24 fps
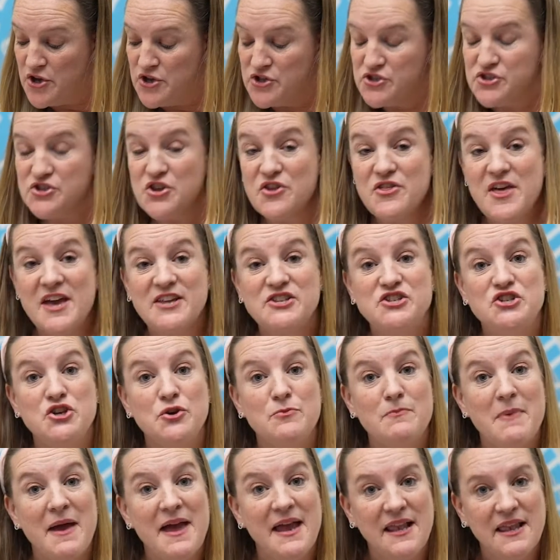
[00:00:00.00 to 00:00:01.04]
so that you
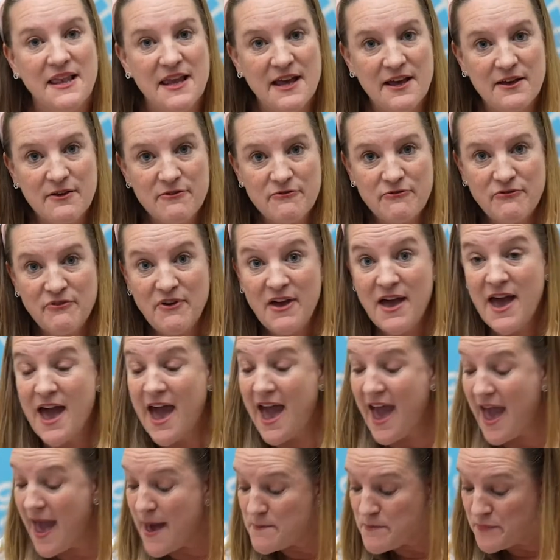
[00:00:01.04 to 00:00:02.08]
may live
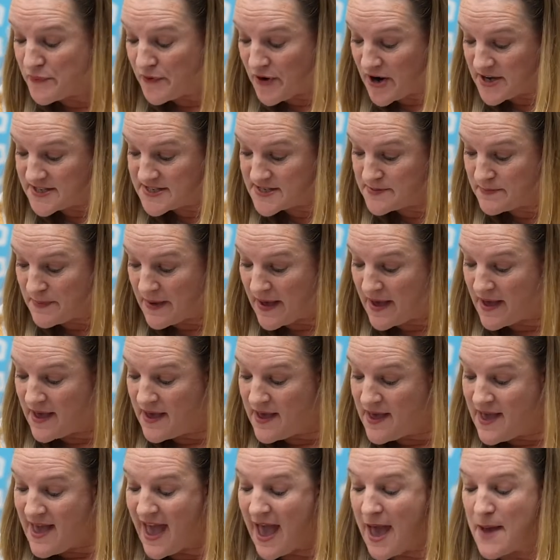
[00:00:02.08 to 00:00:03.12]
and prosper
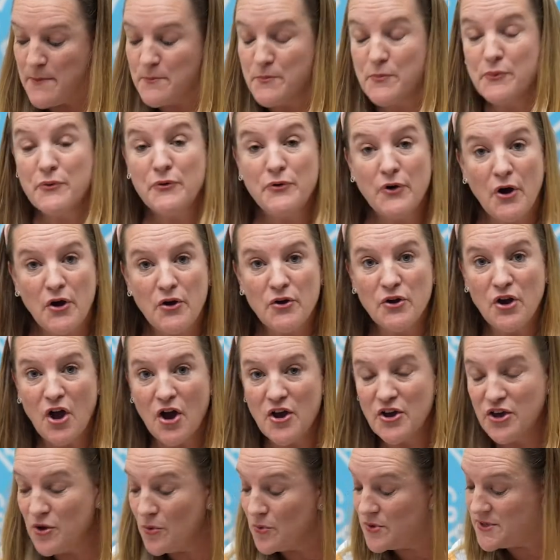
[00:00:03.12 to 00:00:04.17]
and
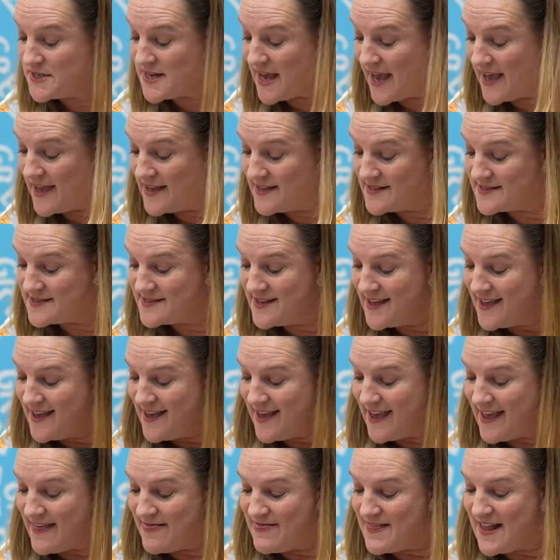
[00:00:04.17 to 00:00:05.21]
prolong your days
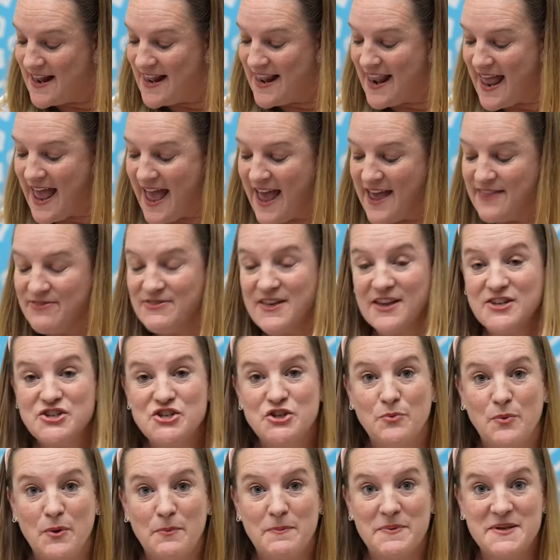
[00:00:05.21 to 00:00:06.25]
in the land that
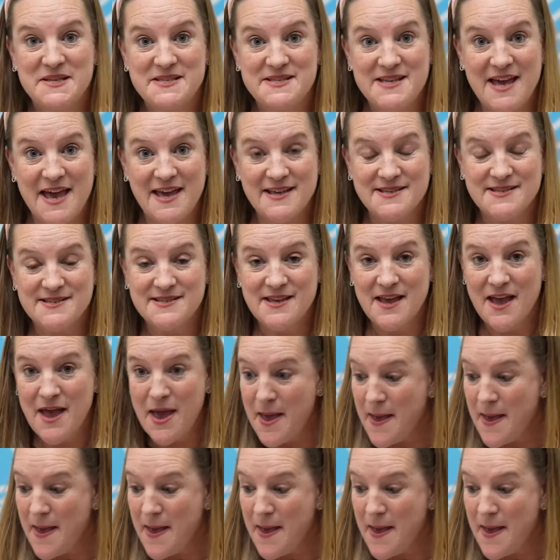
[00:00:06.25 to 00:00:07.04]
you will possess.